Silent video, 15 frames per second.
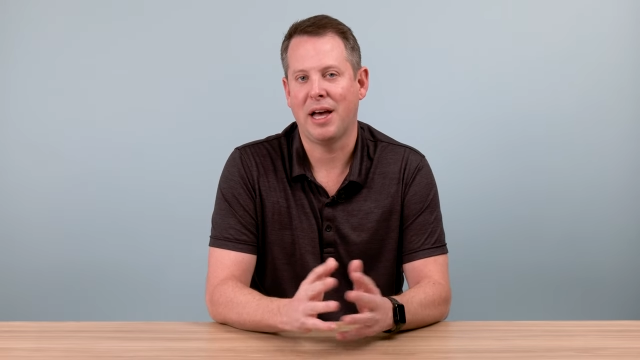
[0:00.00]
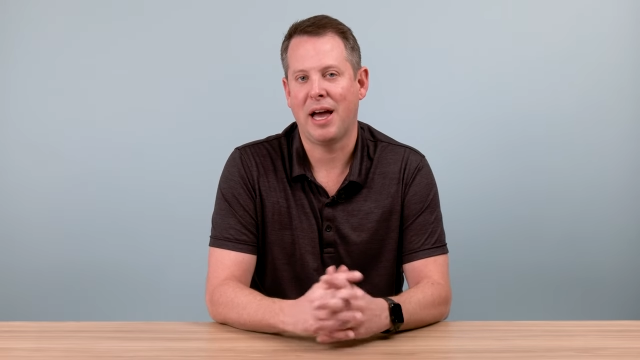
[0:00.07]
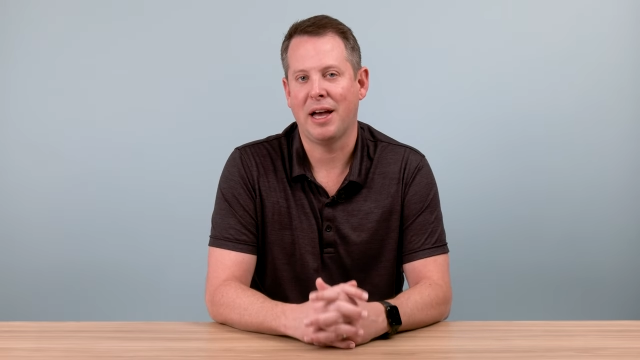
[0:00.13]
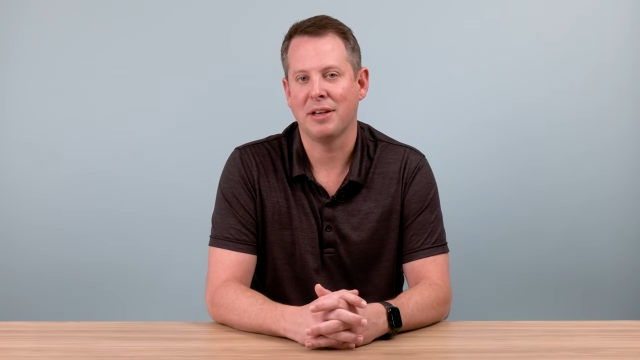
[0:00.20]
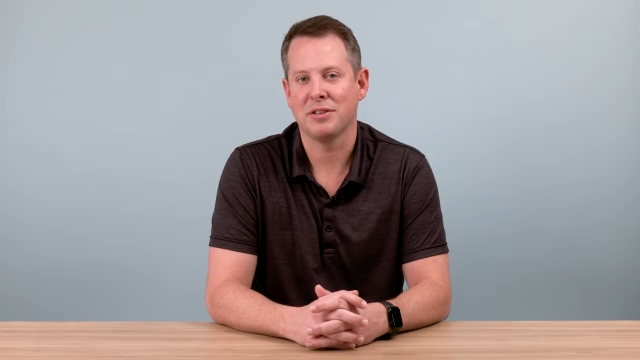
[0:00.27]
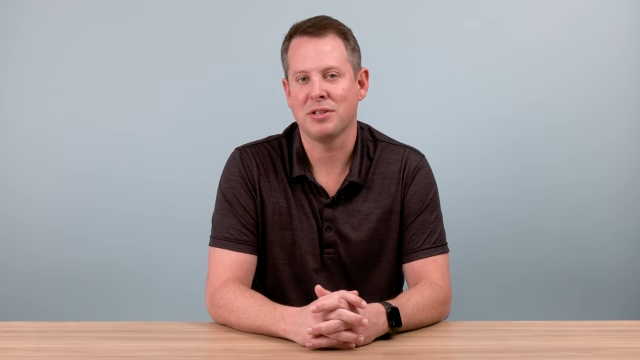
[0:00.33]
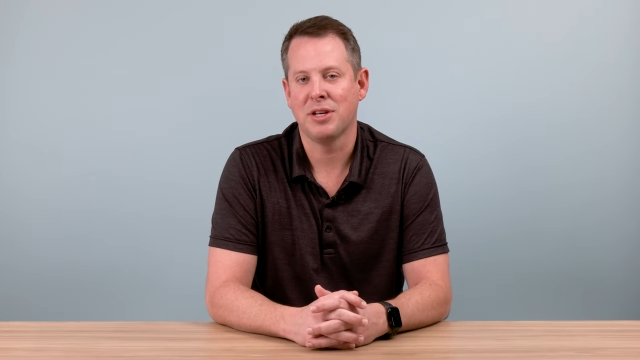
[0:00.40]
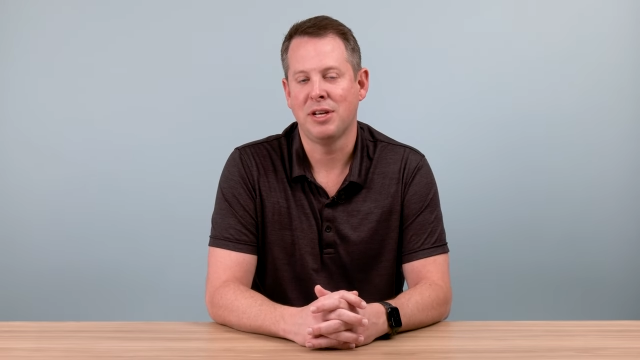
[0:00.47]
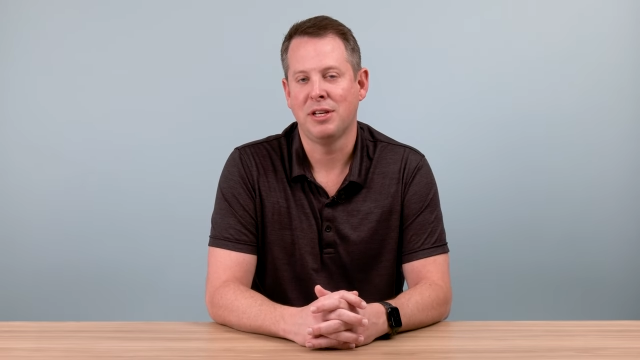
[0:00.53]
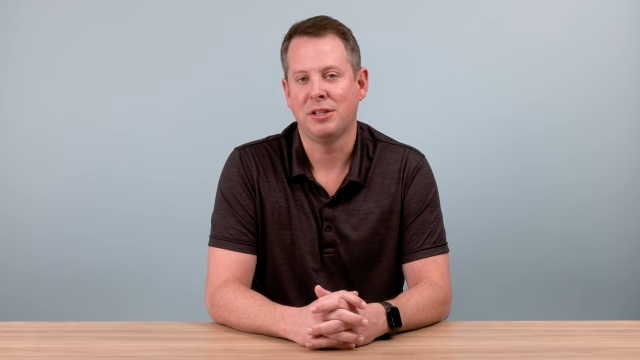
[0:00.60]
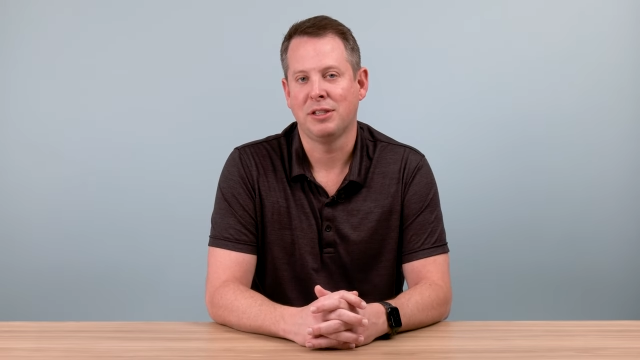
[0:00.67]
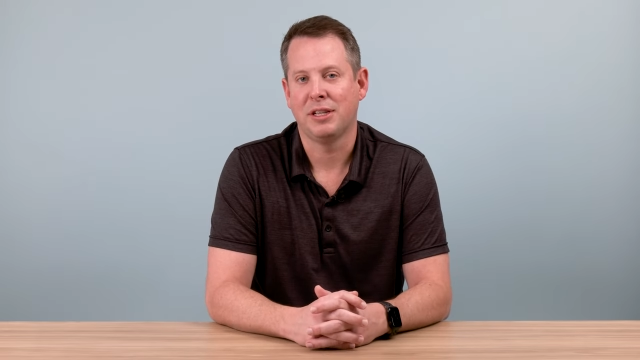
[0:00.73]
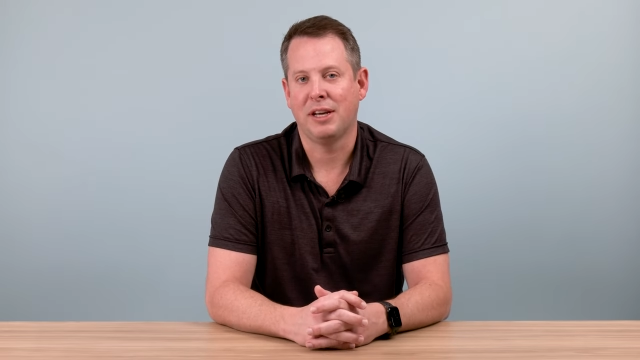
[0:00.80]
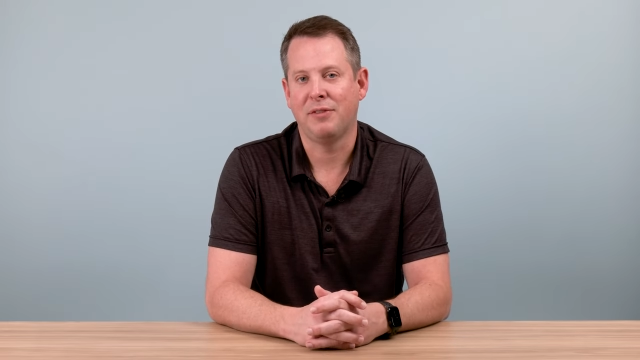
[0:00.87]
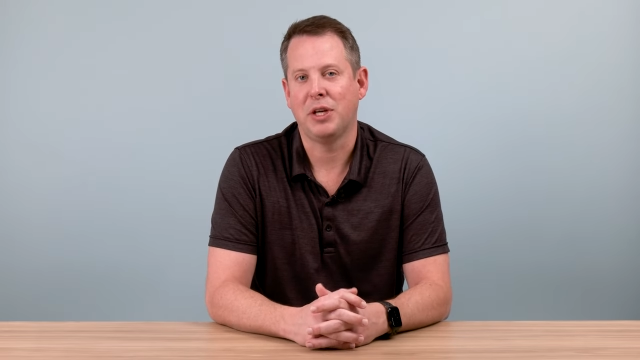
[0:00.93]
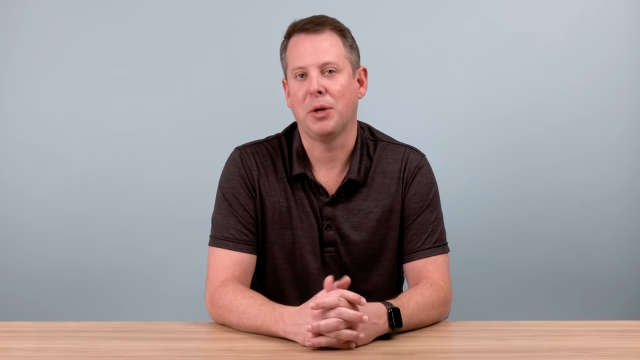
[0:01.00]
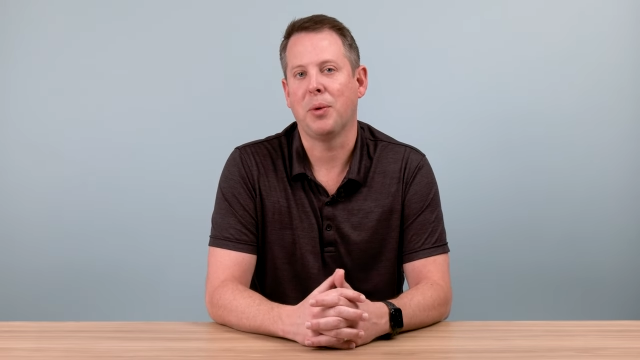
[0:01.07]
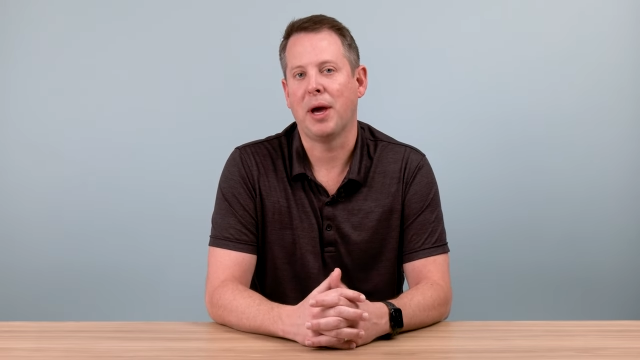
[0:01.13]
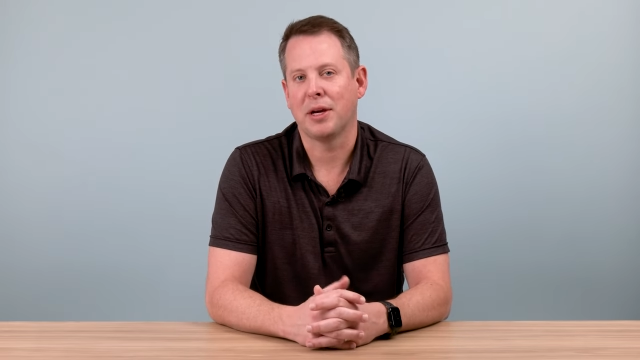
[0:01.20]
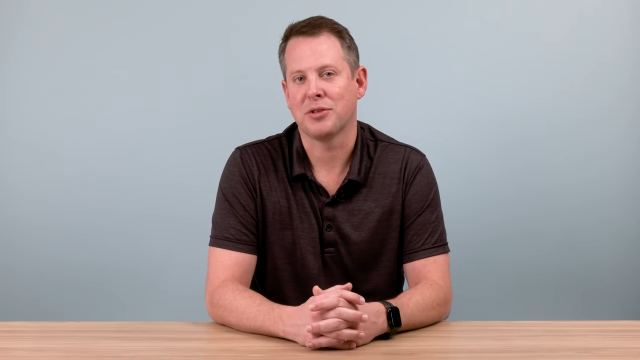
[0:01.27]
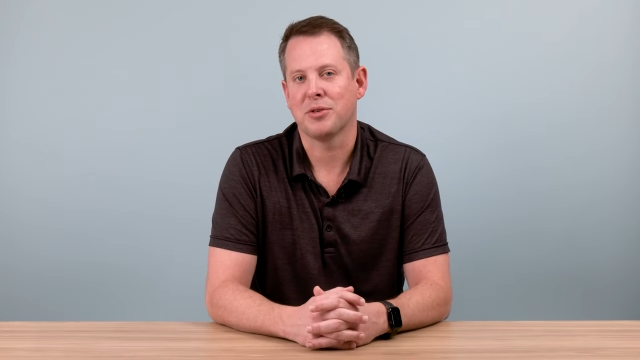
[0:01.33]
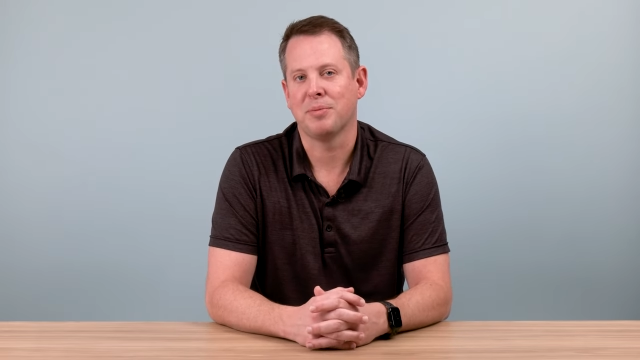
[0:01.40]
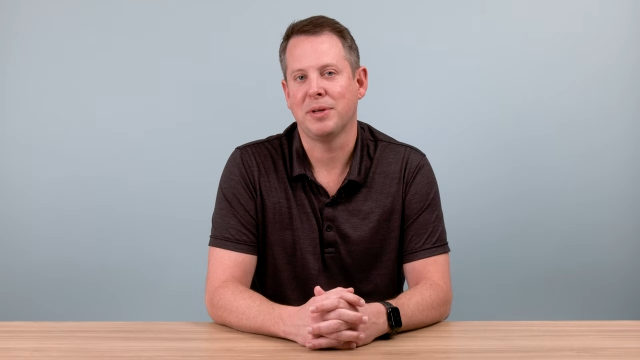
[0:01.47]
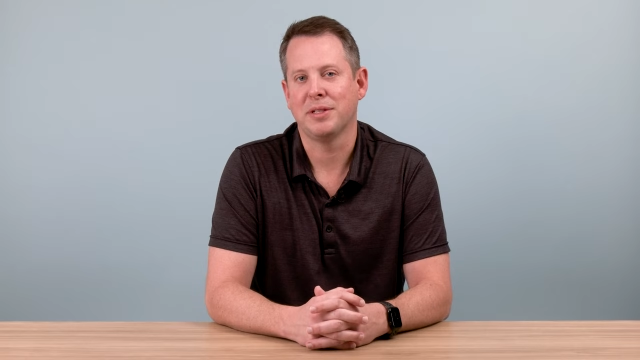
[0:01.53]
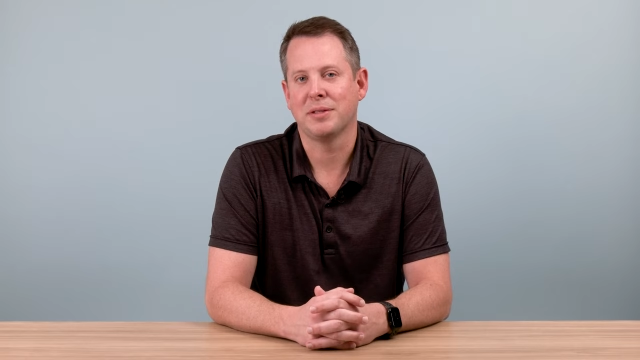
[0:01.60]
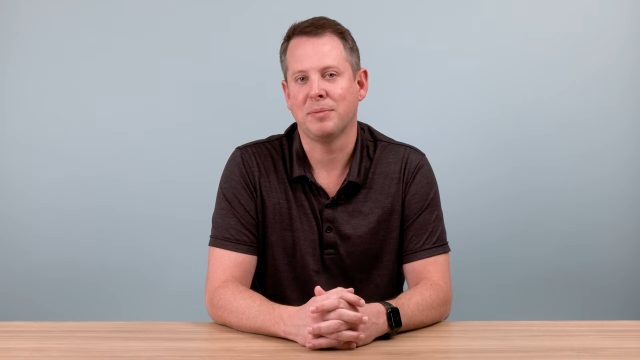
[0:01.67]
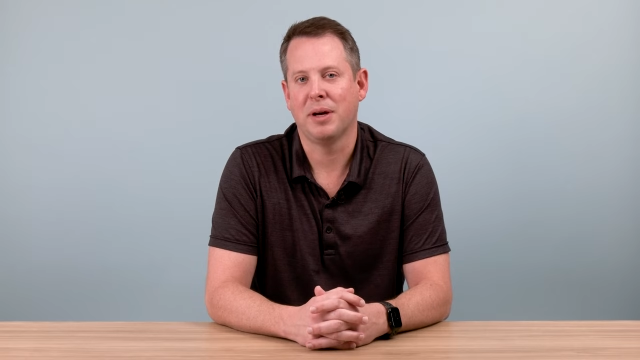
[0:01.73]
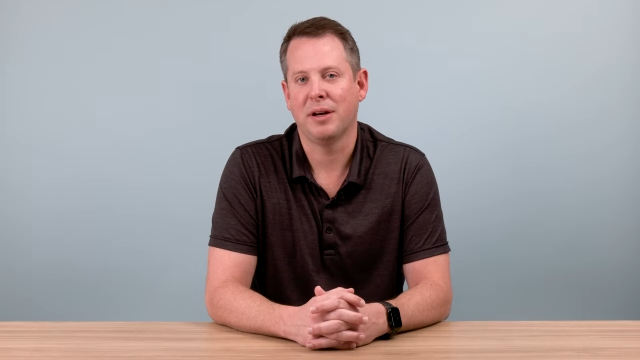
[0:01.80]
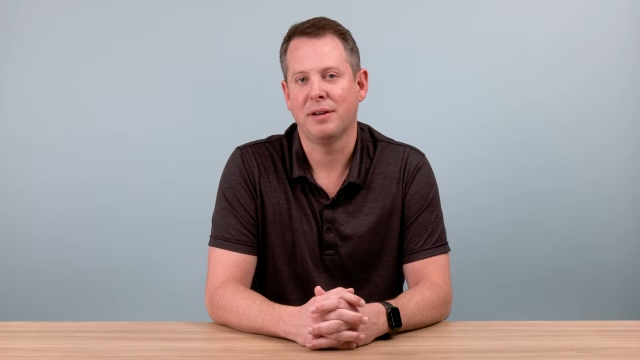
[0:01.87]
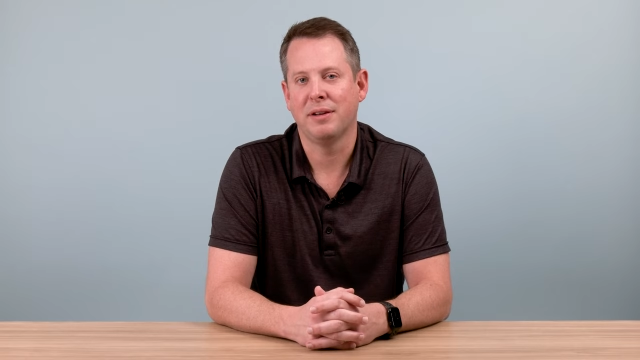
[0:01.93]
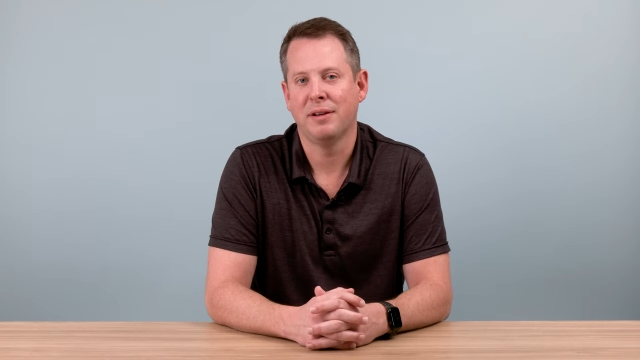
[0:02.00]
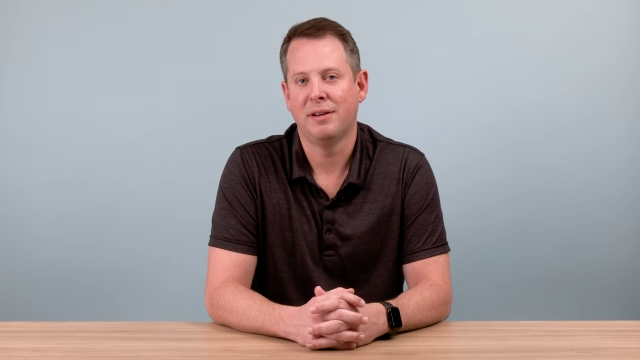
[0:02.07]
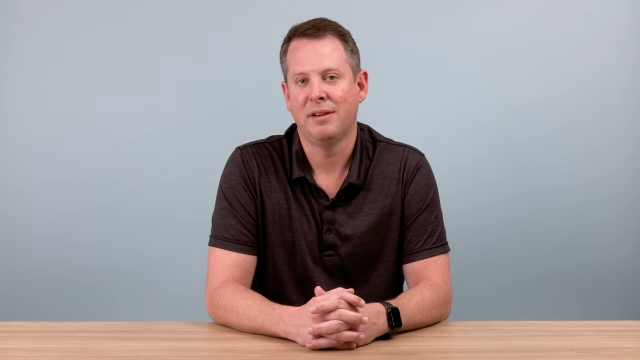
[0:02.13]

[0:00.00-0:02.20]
last, giving you extra peace of mind.